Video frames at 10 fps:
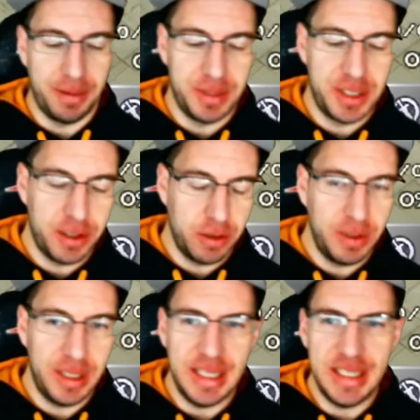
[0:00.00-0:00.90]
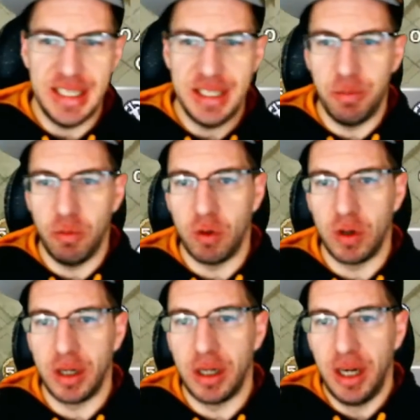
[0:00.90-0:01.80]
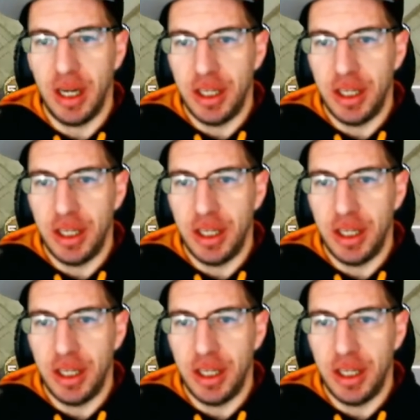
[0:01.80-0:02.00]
So this is more